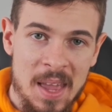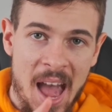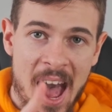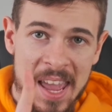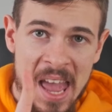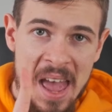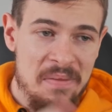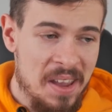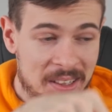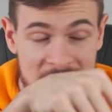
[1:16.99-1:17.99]
I
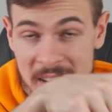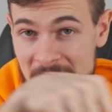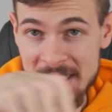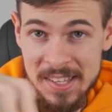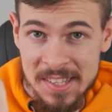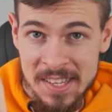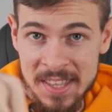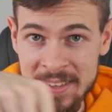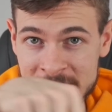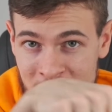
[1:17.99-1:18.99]
have a link in the
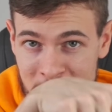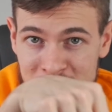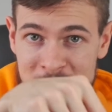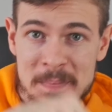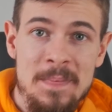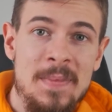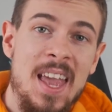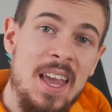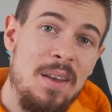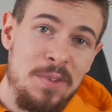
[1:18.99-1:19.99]
description.
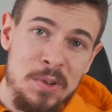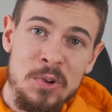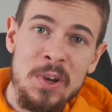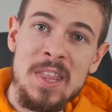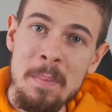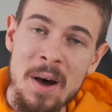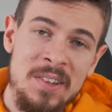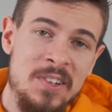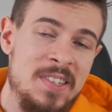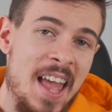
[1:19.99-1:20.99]
If you join up
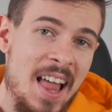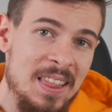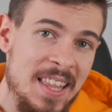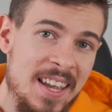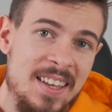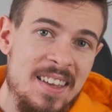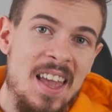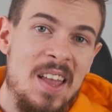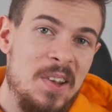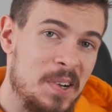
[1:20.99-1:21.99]
under that
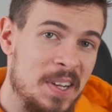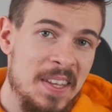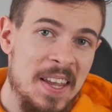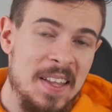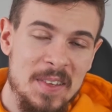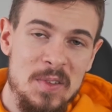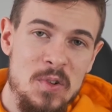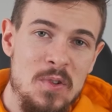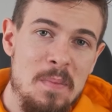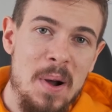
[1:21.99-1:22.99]
link, you're gonna get
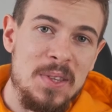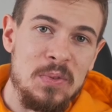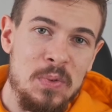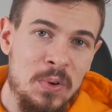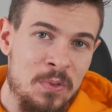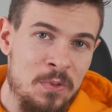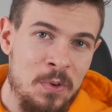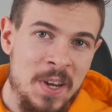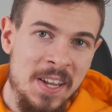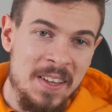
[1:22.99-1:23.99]
2 months for
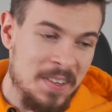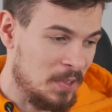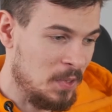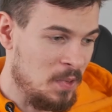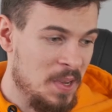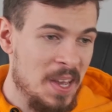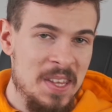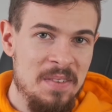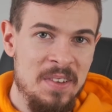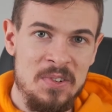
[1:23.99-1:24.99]
free. So you can
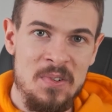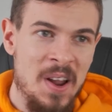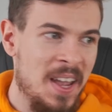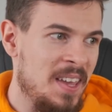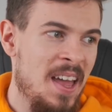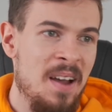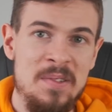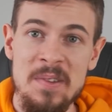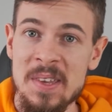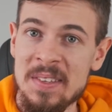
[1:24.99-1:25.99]
even try it out.
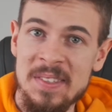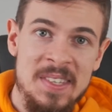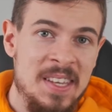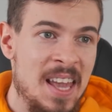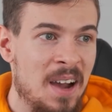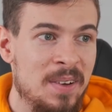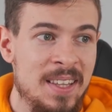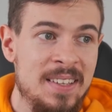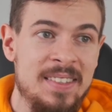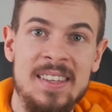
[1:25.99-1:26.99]
You can see how it
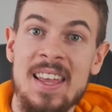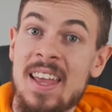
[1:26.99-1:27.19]
is.